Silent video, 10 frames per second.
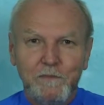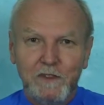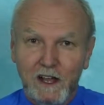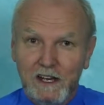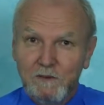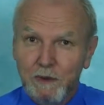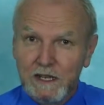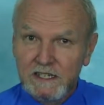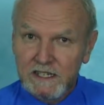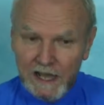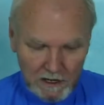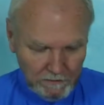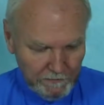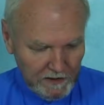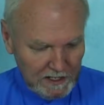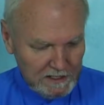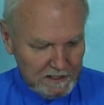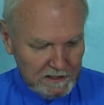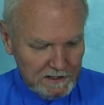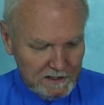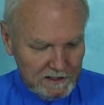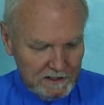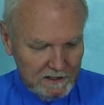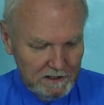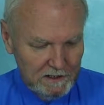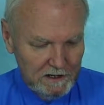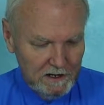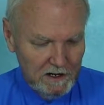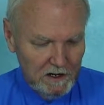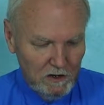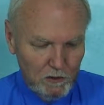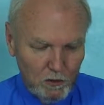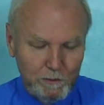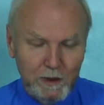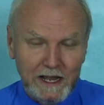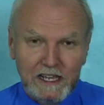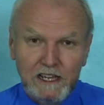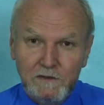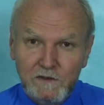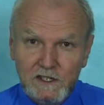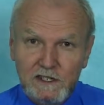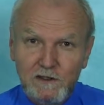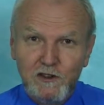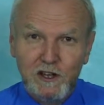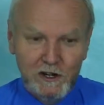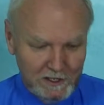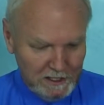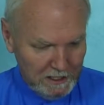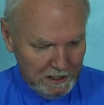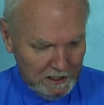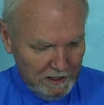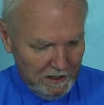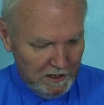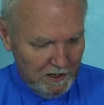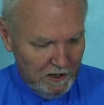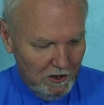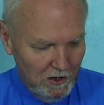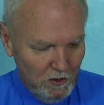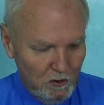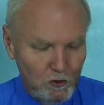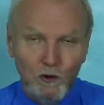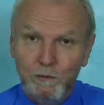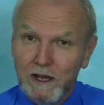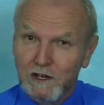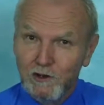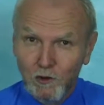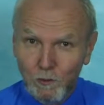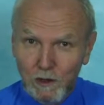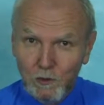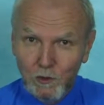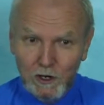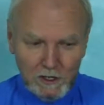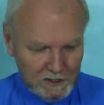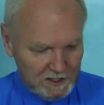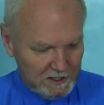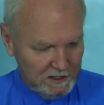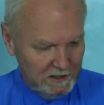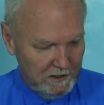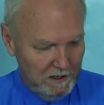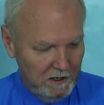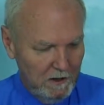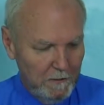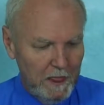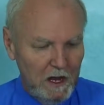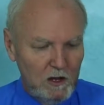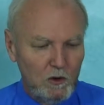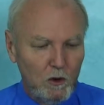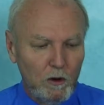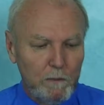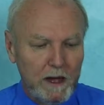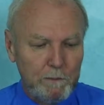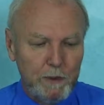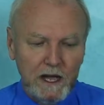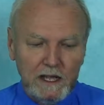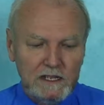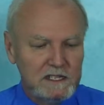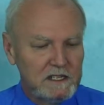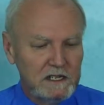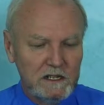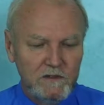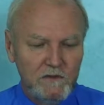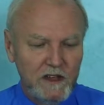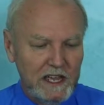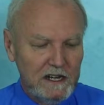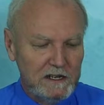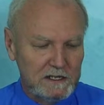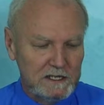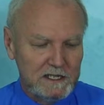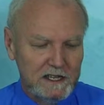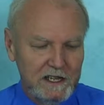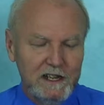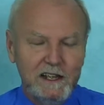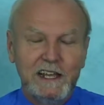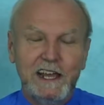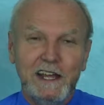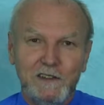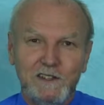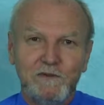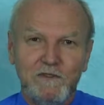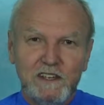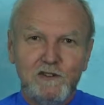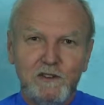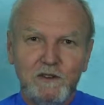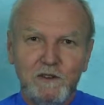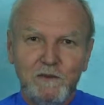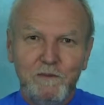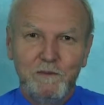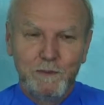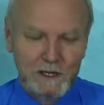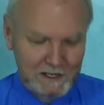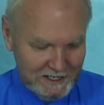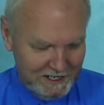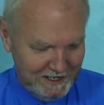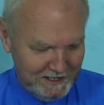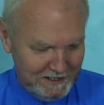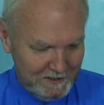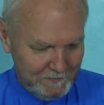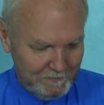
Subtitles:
not by sacrifices, nor by gifts in charity, nor by noble works, nor by pious study of the Vedas can this vision be attained.